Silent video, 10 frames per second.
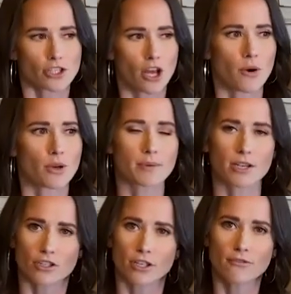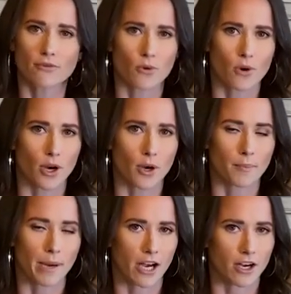So especially
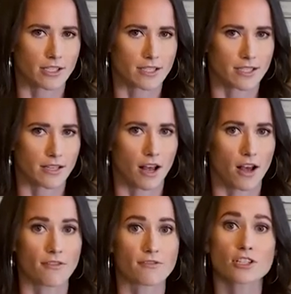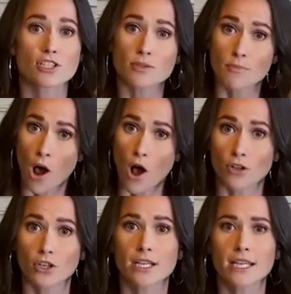for parents of
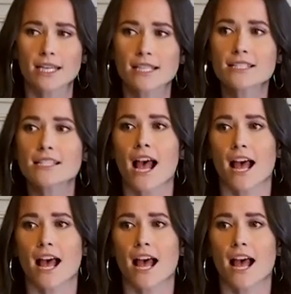smaller kids,